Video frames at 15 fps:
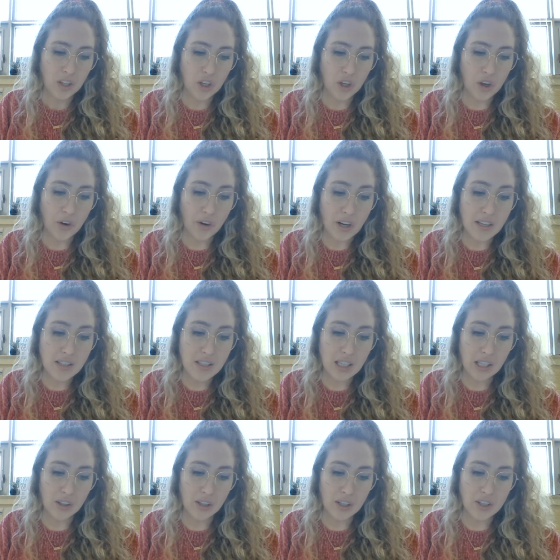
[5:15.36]

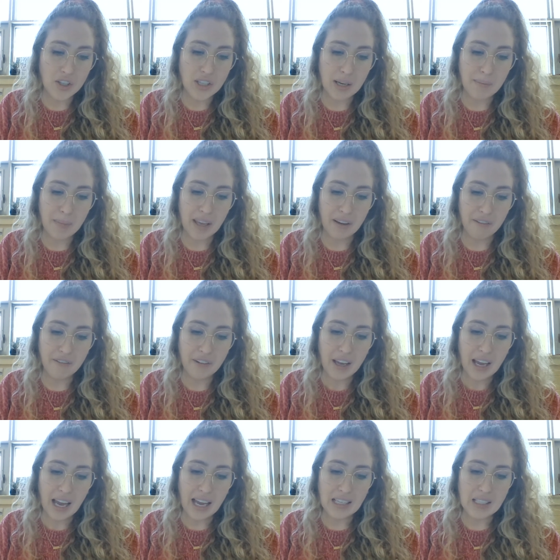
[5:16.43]
Curiosity urged him if,
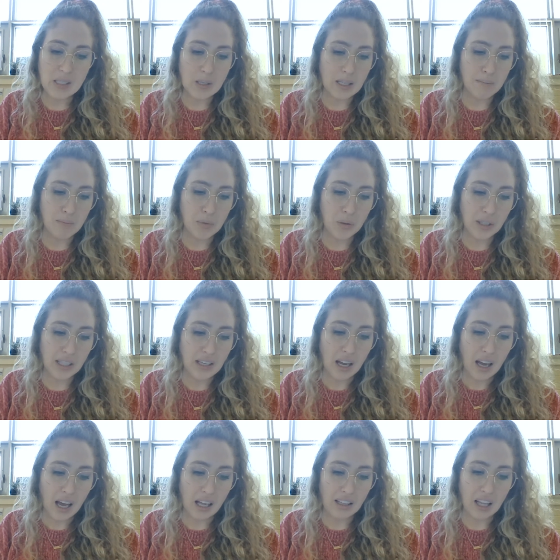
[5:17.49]
excellent mooded,
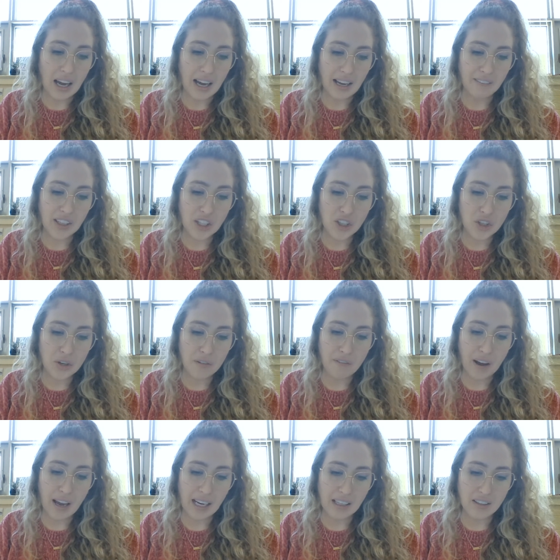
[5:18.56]
alive, he should
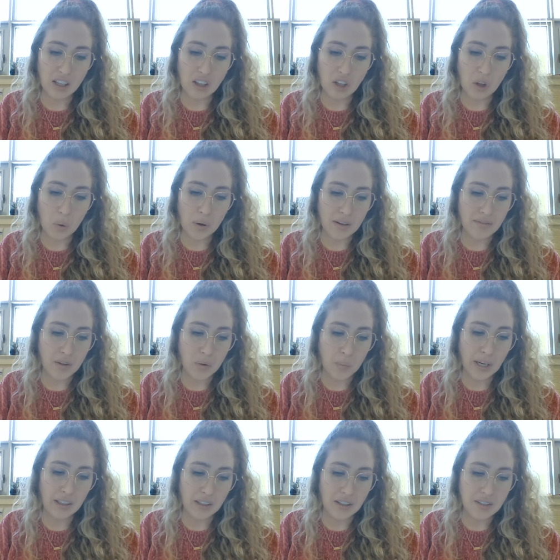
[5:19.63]
find the lord of the
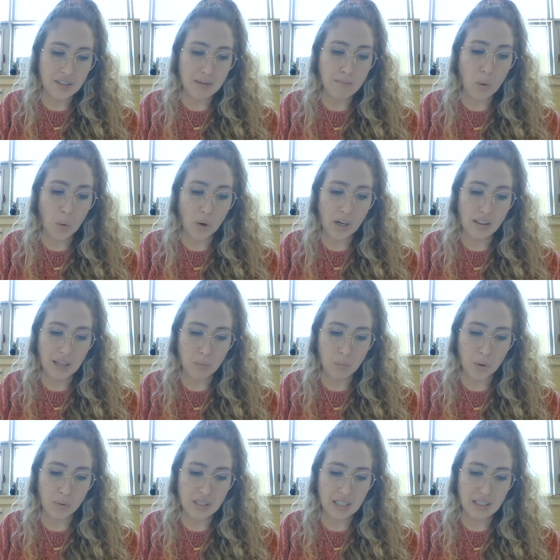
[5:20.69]
leaders, mortally
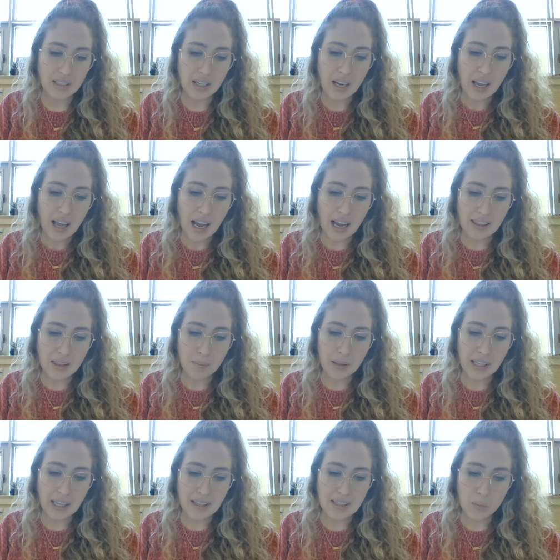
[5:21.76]
wounded, at the
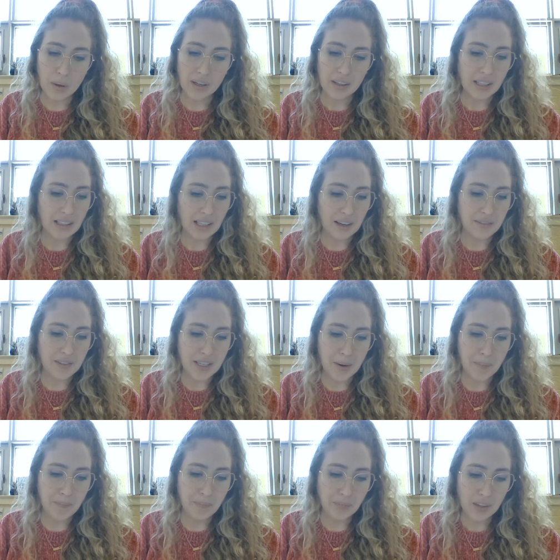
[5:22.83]
place where he left
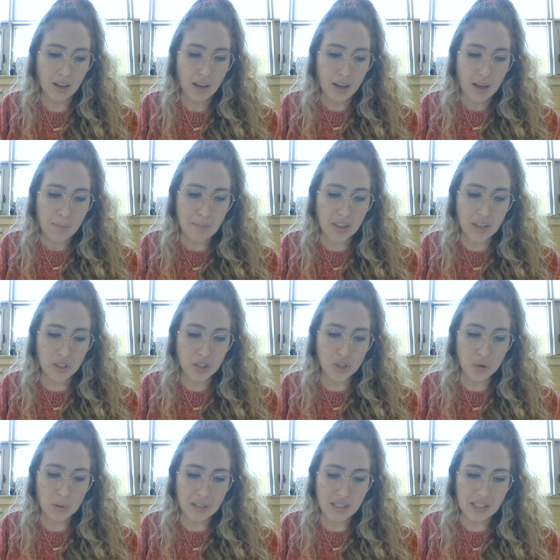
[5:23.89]
him. Mid the
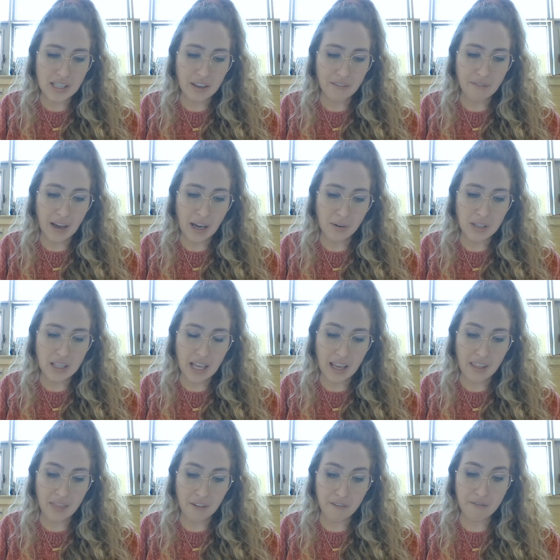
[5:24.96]
jewels he found
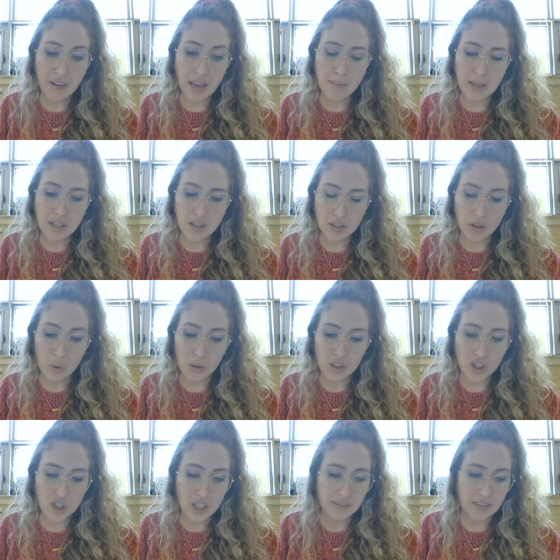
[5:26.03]
then the famous old
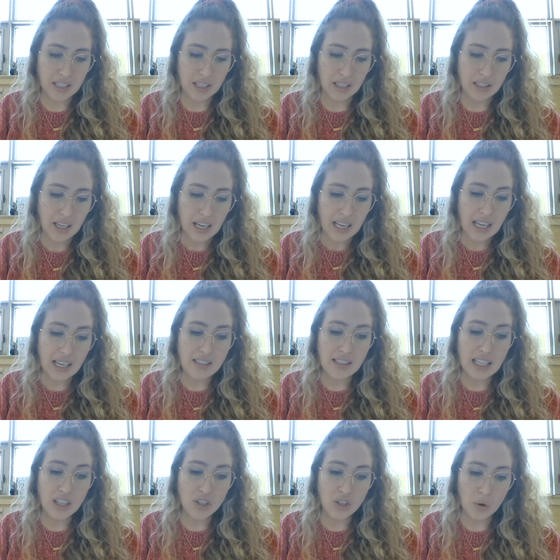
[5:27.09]
chieftain, his
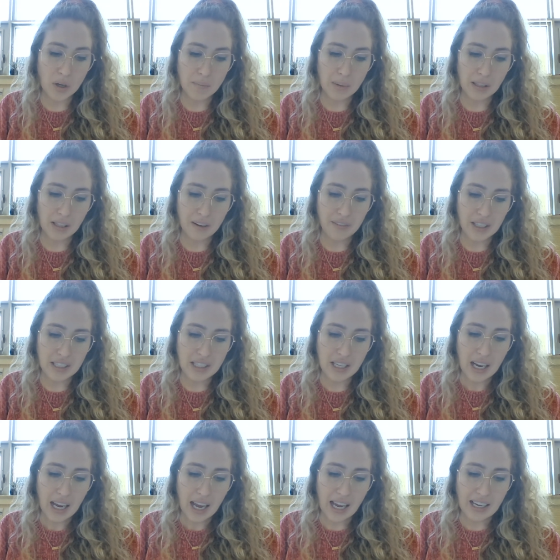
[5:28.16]
liege lord beloved,
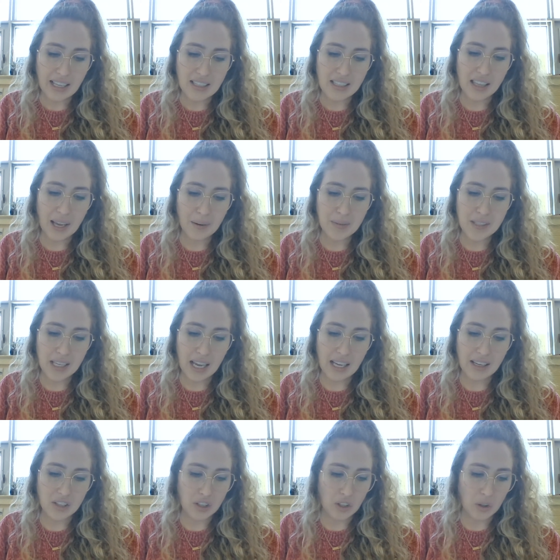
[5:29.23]
at his life's
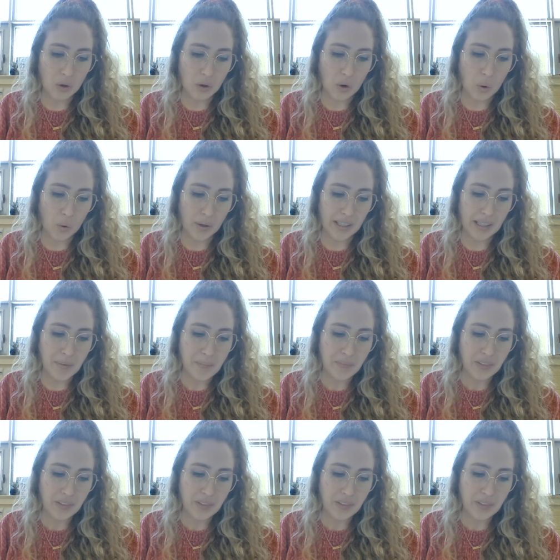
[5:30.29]
end gory.